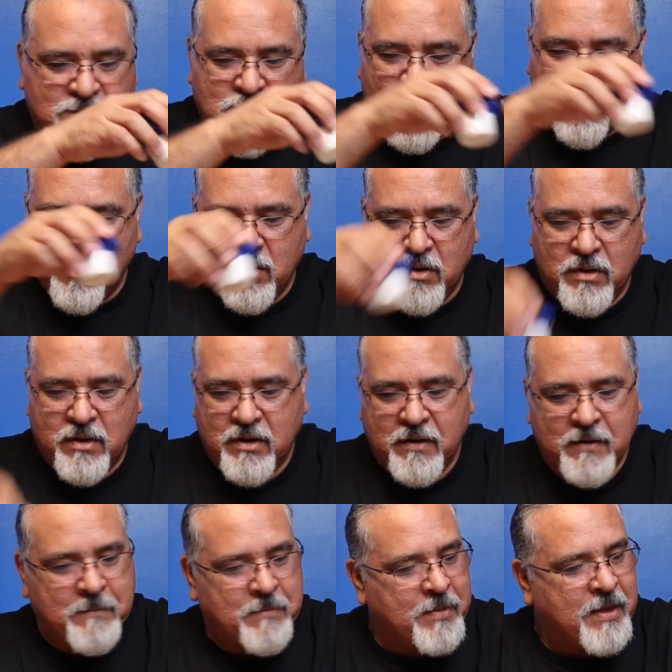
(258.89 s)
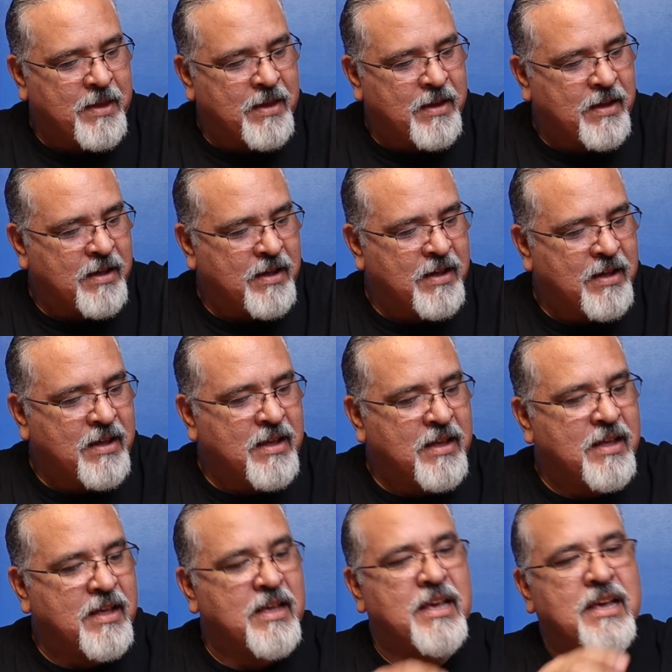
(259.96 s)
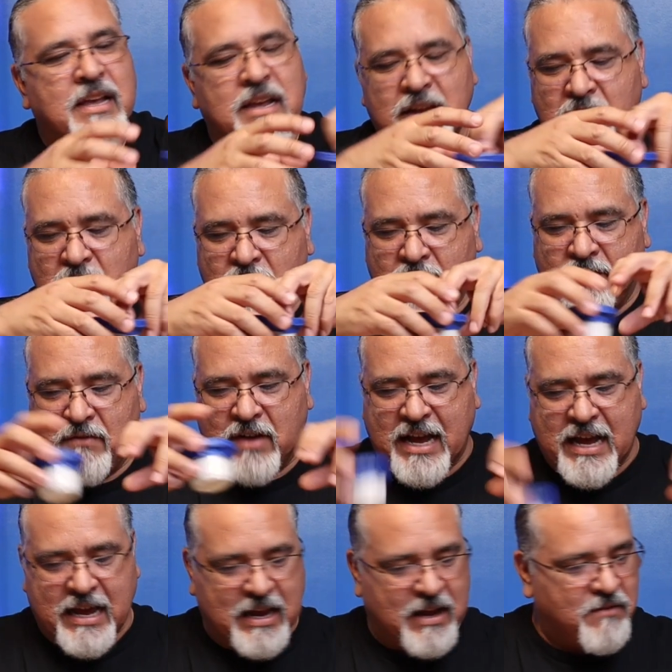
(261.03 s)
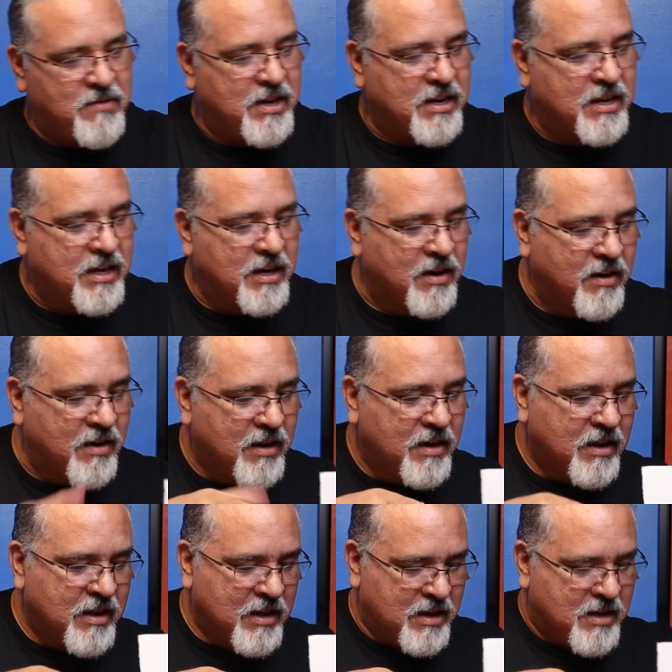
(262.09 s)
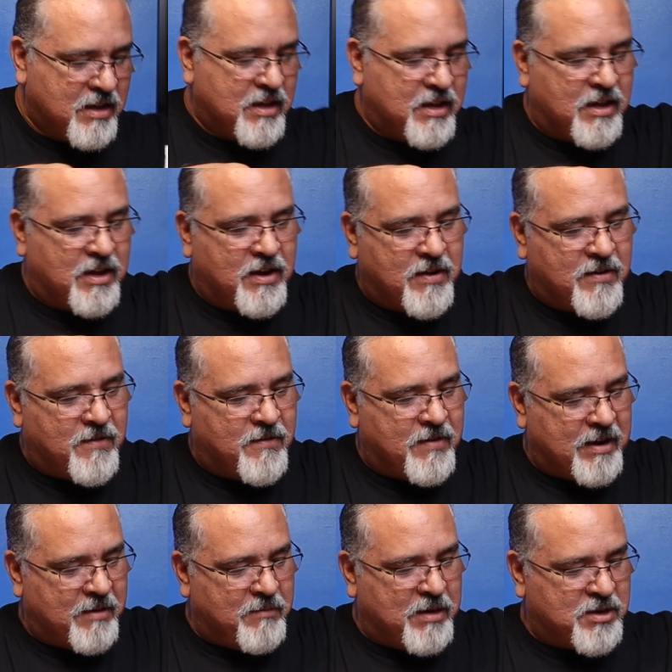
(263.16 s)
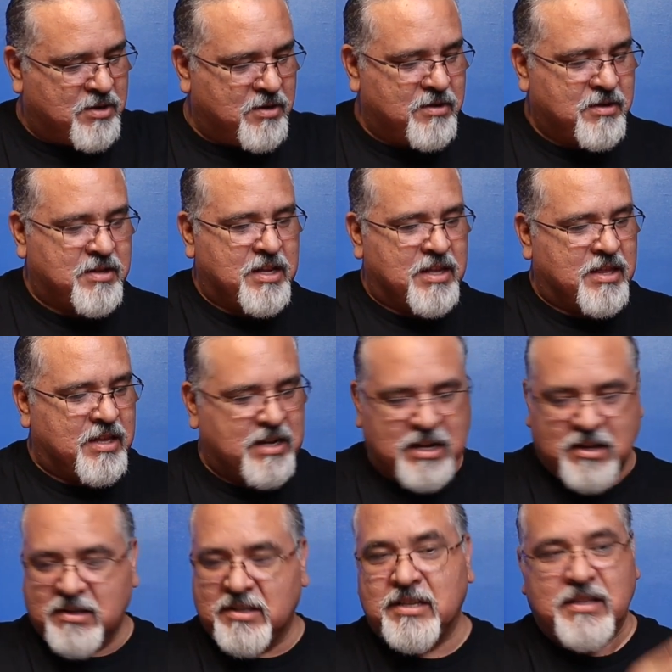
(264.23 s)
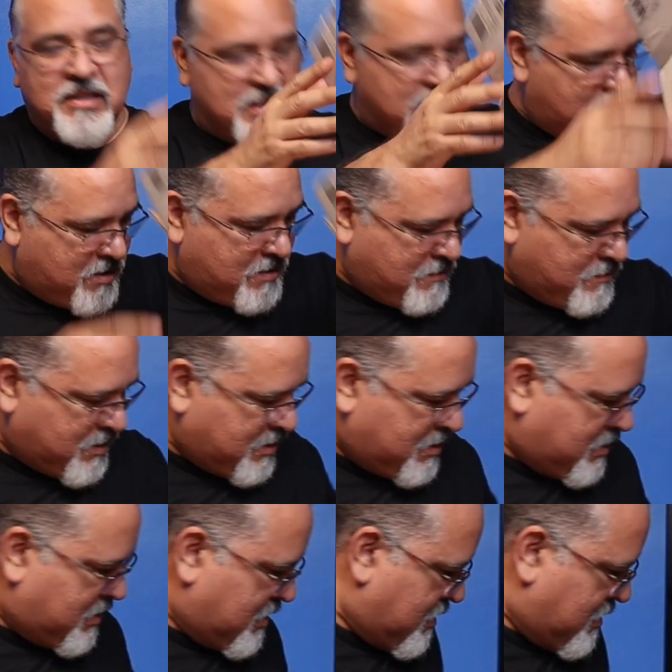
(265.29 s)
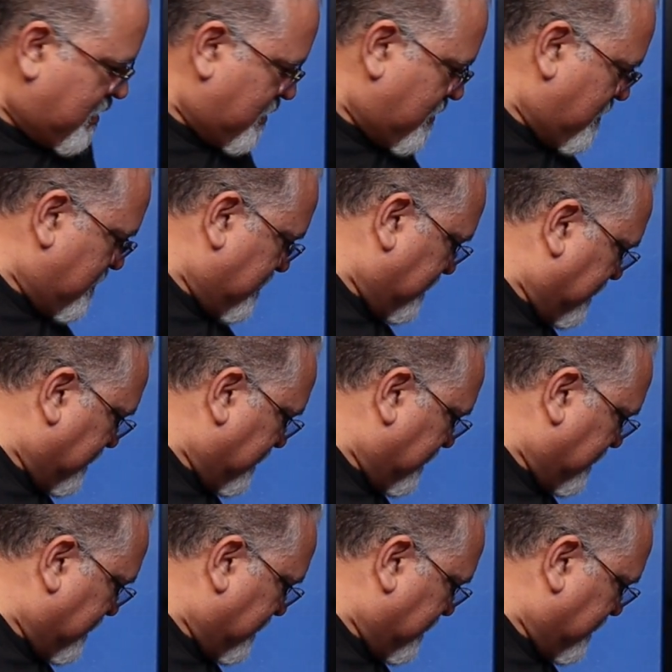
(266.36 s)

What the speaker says: 4, and 5 in here. All right, make sure there's nothing else in there. We're good to go.